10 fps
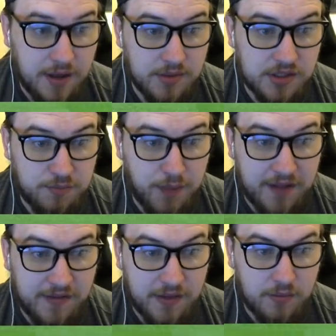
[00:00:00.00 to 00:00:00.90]
I'm
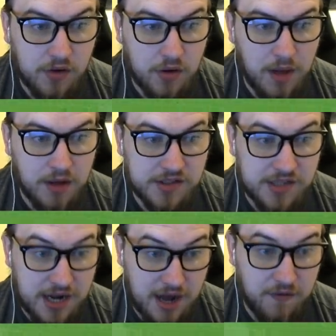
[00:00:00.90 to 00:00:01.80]
expecting them to come out this
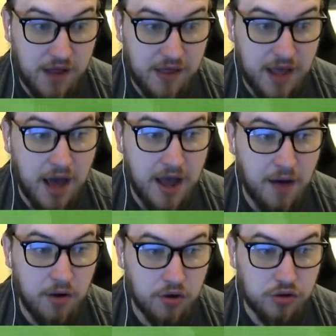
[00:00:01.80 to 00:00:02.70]
second half like they are
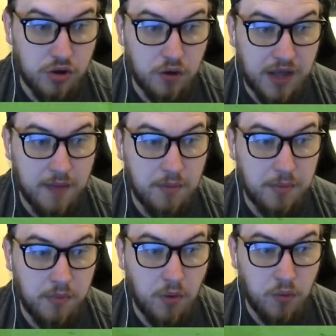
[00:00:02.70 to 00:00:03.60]
now and control the game a
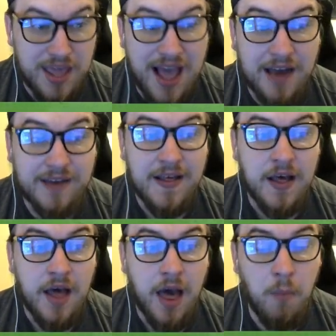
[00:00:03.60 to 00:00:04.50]
bit more. We had
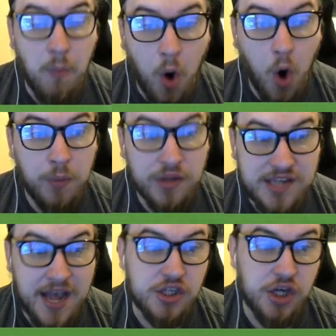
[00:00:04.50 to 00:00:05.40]
more
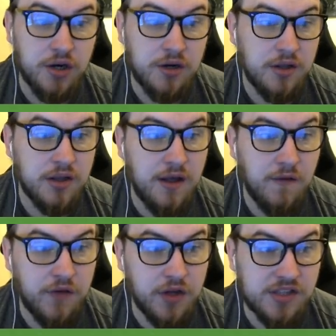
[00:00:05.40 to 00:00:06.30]
possession in
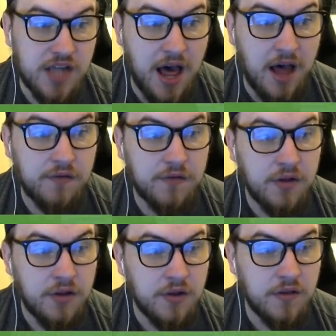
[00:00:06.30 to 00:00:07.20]
that first half
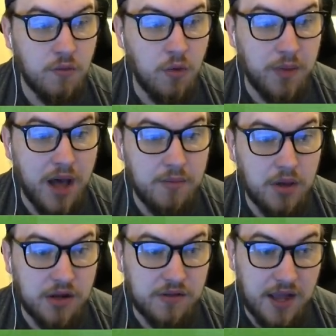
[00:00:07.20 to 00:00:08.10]
than what Bayern
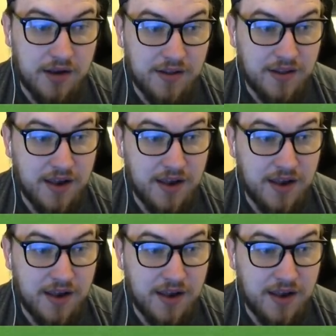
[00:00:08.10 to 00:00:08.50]
Munich did.